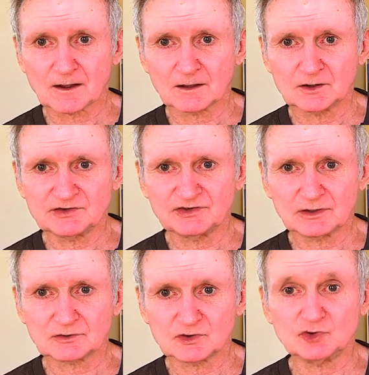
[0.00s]
And he
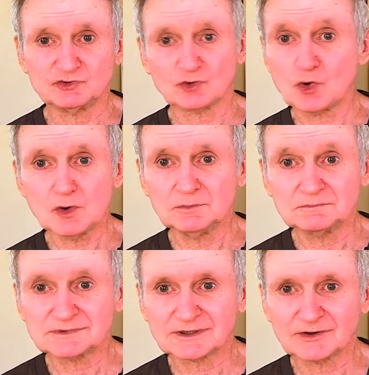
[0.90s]
said, are you sure?
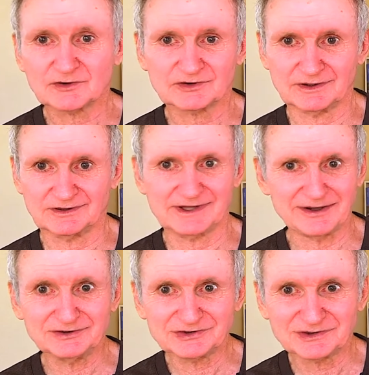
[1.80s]
And I said,
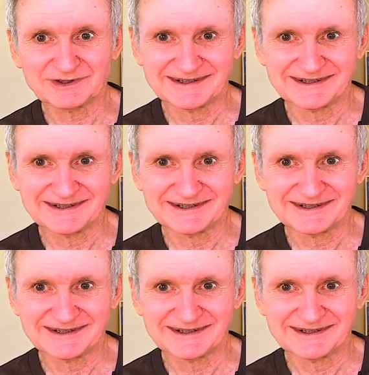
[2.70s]
yes.